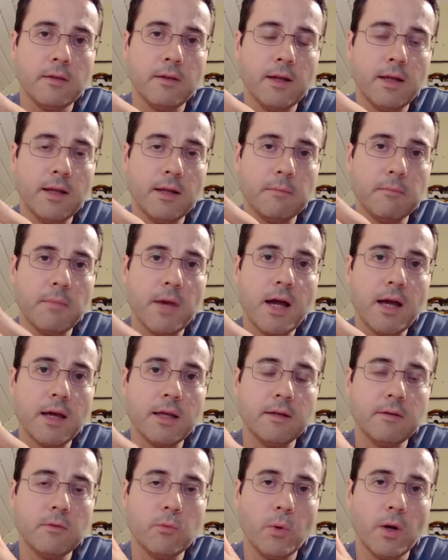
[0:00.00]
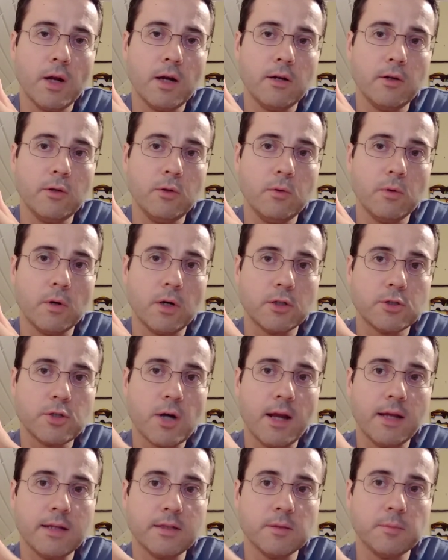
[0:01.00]
in mind where you are
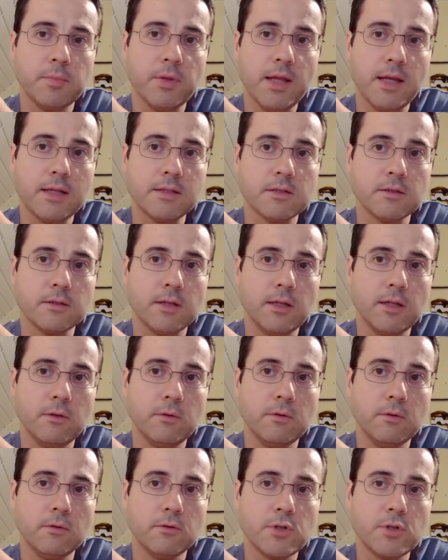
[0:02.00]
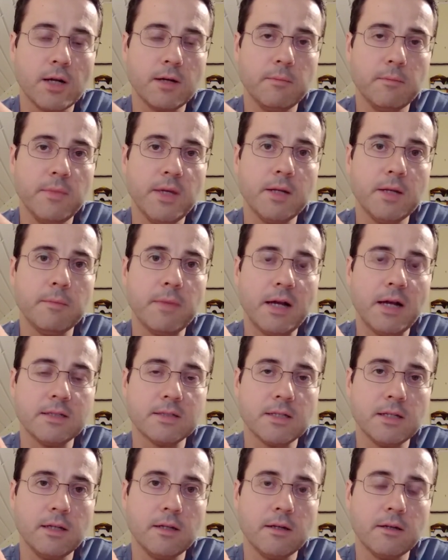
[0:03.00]
trying to plan so that you try to minimize
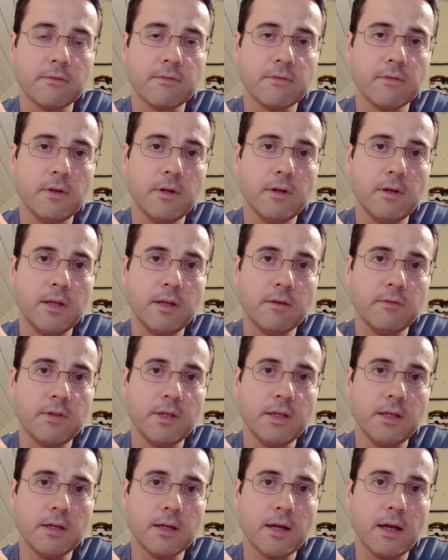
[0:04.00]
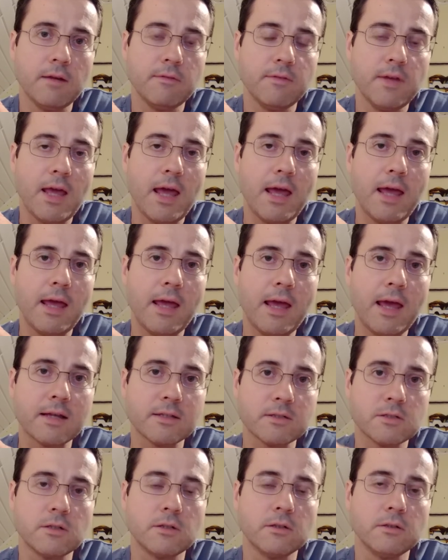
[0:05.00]
any of the kind of
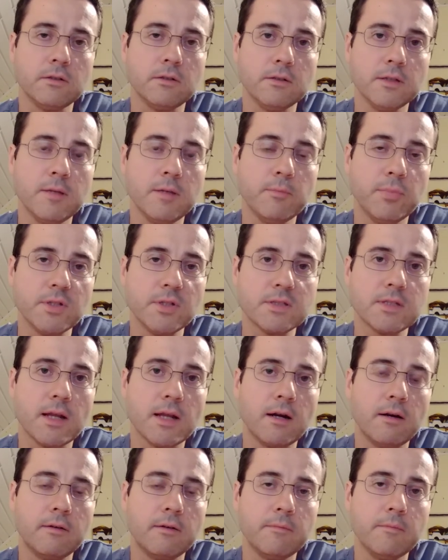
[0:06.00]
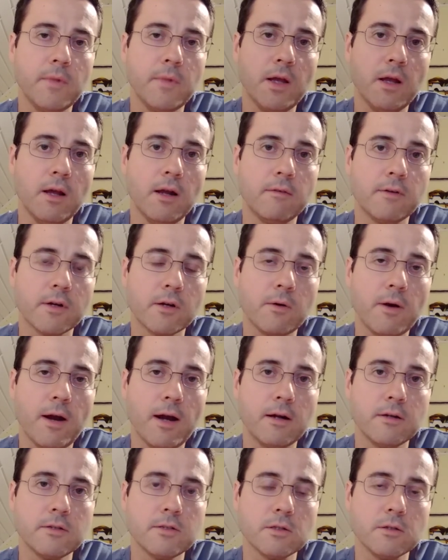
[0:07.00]
external inputs that are
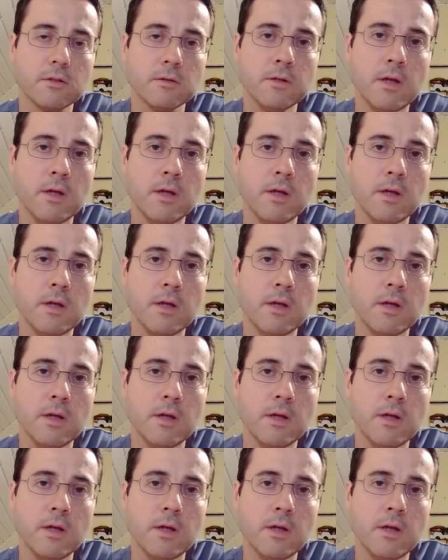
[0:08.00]
required. So